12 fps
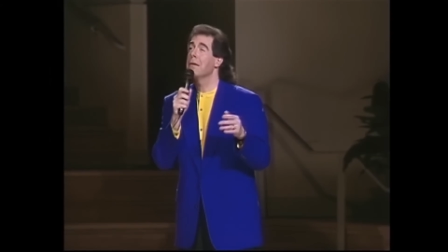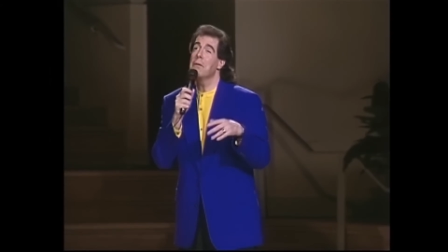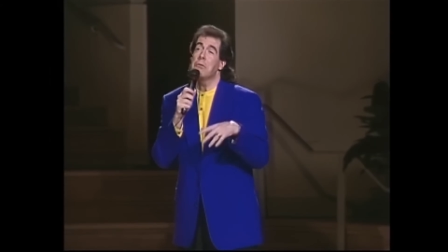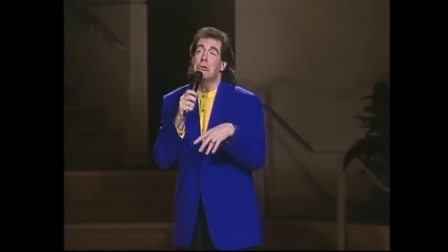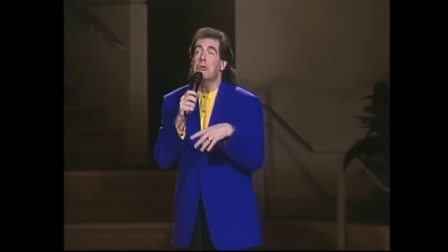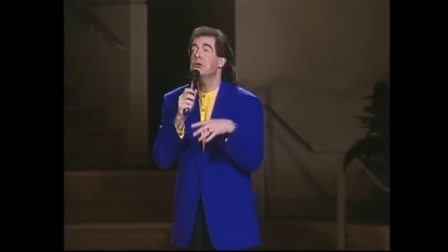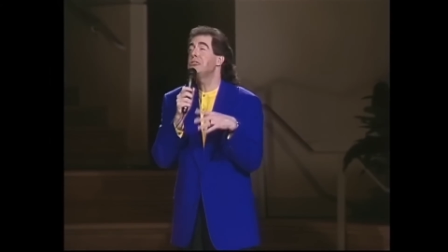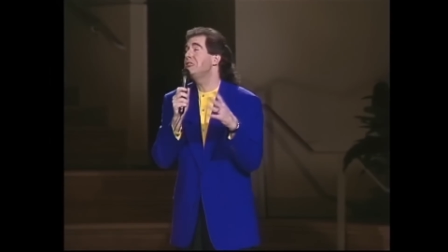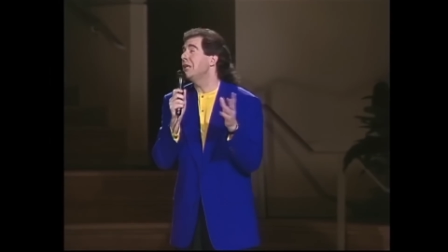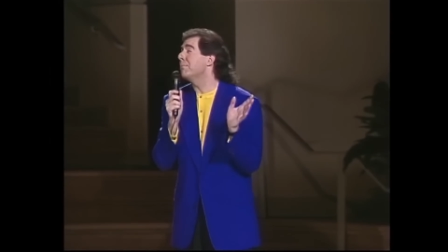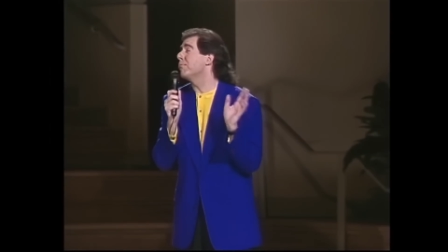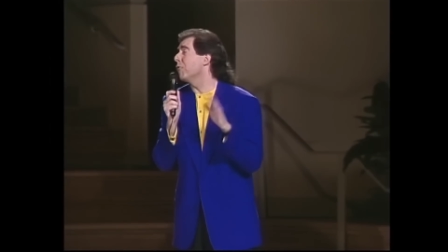You were
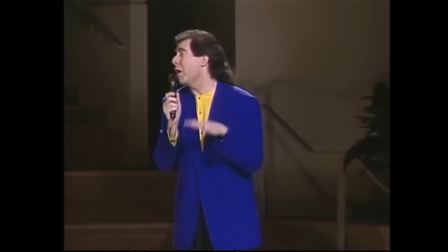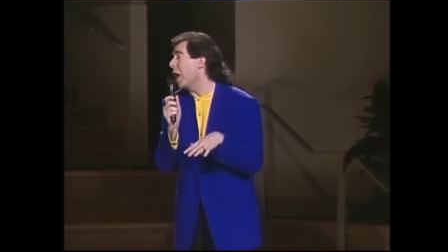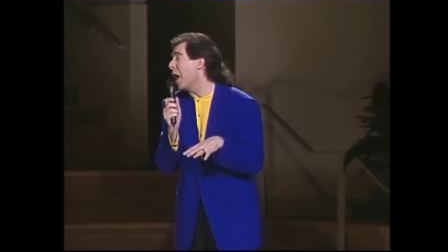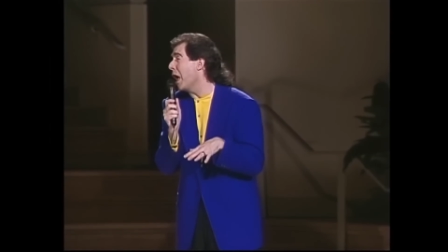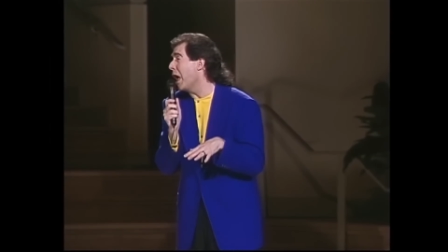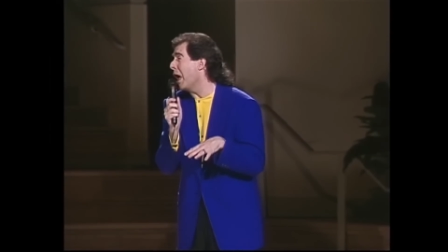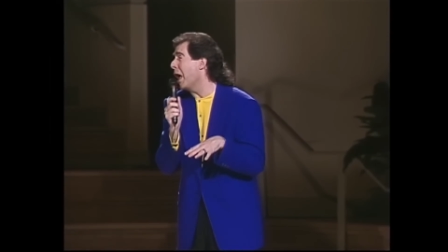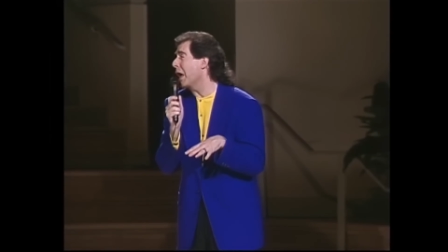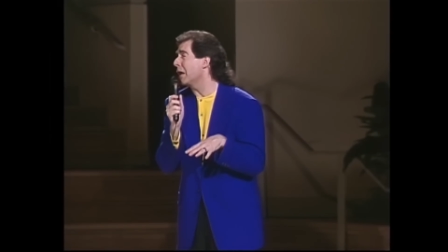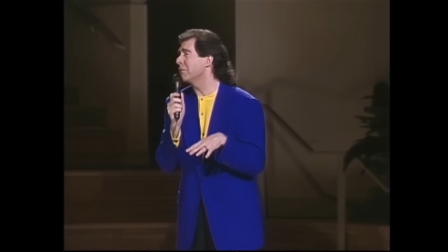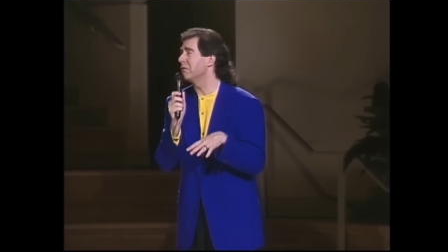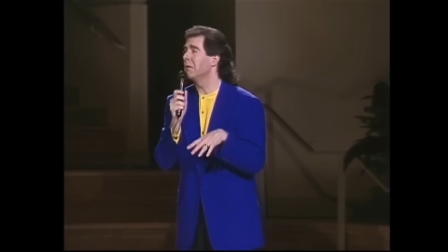
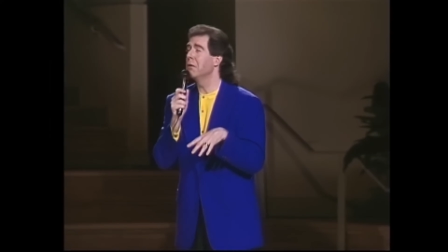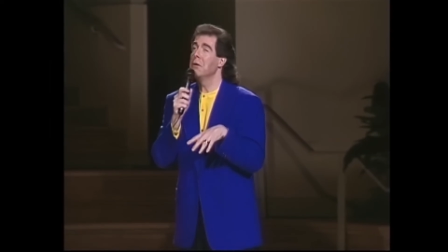shipwrecked.